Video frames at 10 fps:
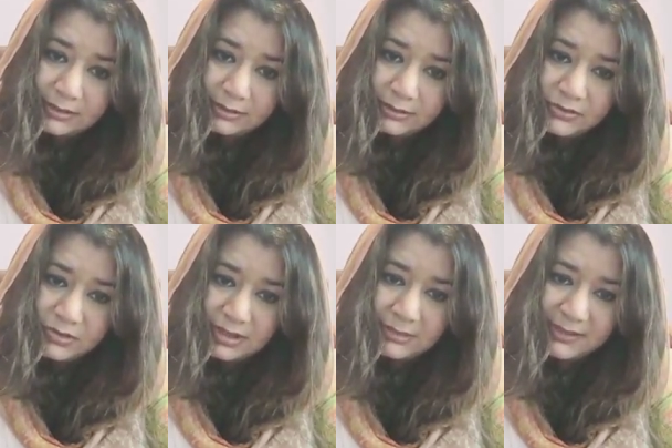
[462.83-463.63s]
to
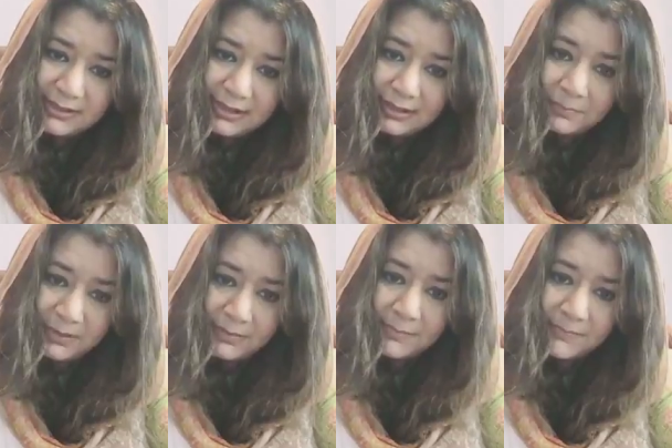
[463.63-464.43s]
come and
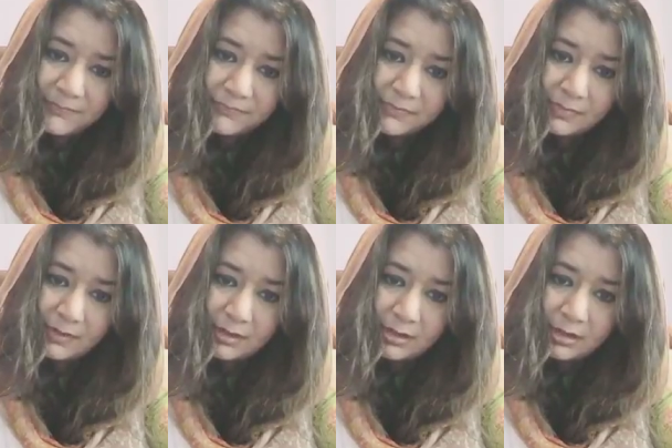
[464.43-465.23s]
help him
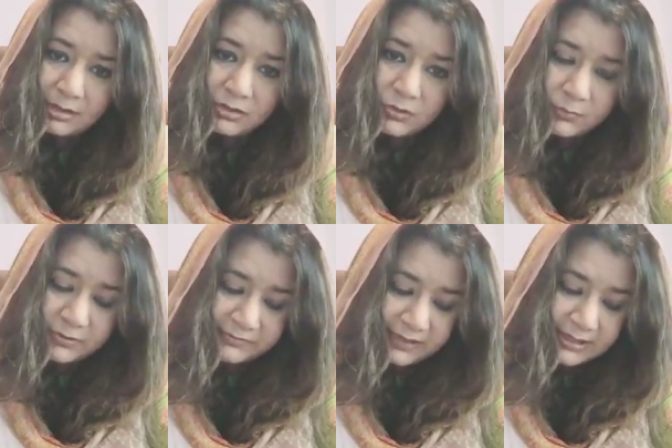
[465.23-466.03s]
to
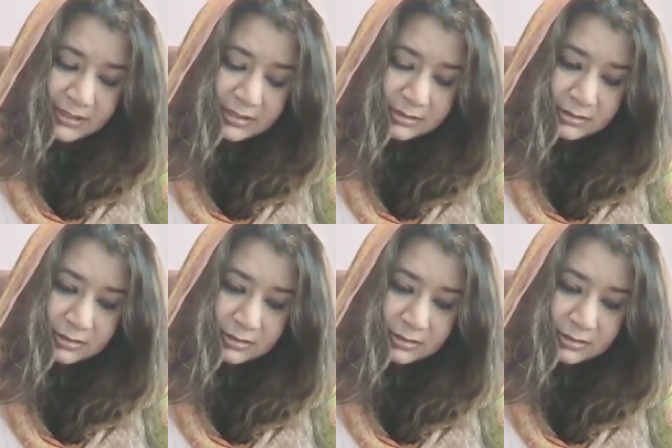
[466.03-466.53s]
prevent